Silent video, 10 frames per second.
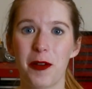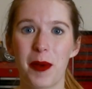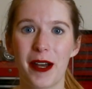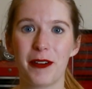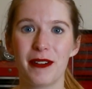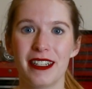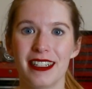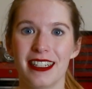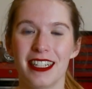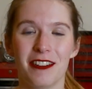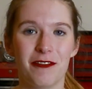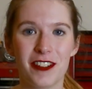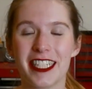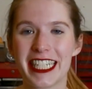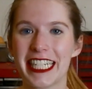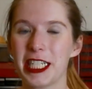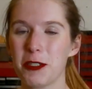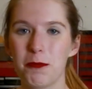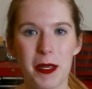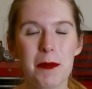about
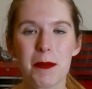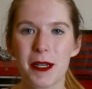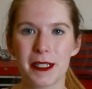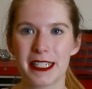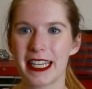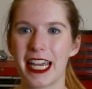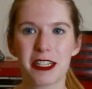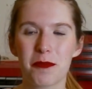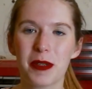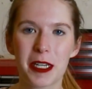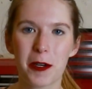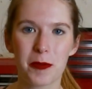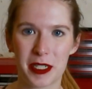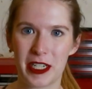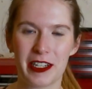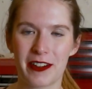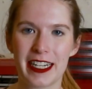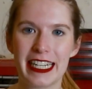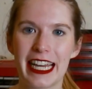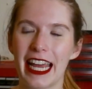vintage pinball slash bingo
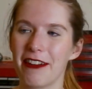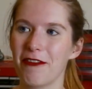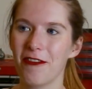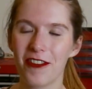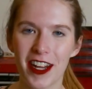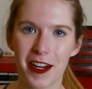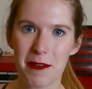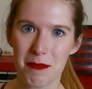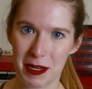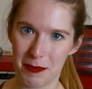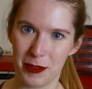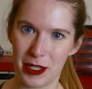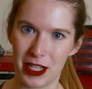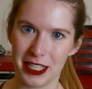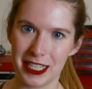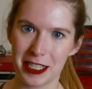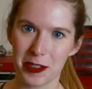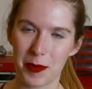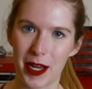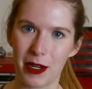machinery and very minimal knowledge
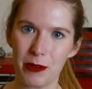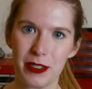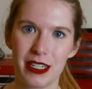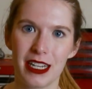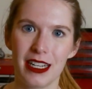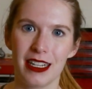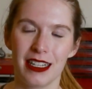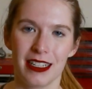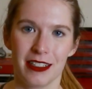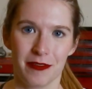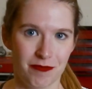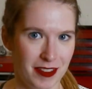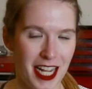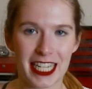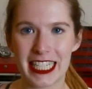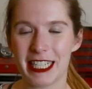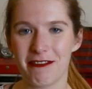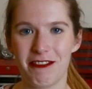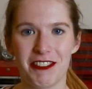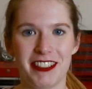about nineteen
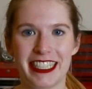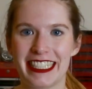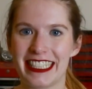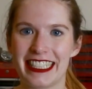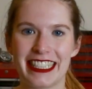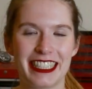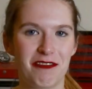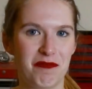fifties,